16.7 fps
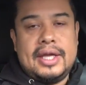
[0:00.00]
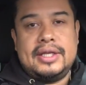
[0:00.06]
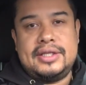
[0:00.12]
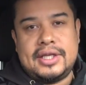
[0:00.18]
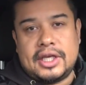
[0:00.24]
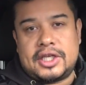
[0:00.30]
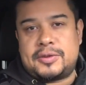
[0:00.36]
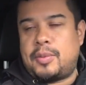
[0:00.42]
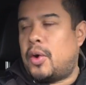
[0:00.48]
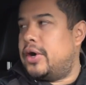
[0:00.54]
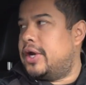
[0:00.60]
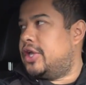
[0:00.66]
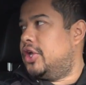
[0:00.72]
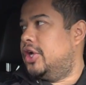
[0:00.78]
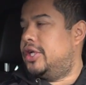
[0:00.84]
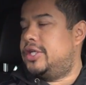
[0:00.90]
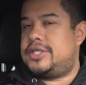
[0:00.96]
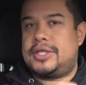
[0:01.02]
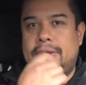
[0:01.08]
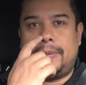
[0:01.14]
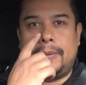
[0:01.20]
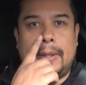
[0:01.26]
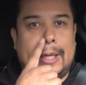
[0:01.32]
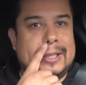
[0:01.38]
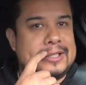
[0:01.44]
Dick's Sporting Goods.
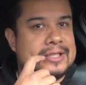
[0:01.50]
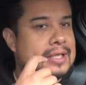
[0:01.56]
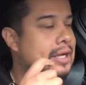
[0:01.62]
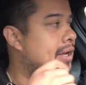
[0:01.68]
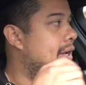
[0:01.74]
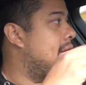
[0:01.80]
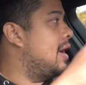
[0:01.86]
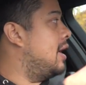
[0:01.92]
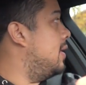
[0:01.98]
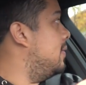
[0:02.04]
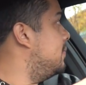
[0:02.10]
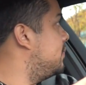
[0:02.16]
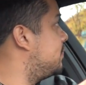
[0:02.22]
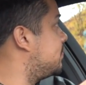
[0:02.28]
It's a uh,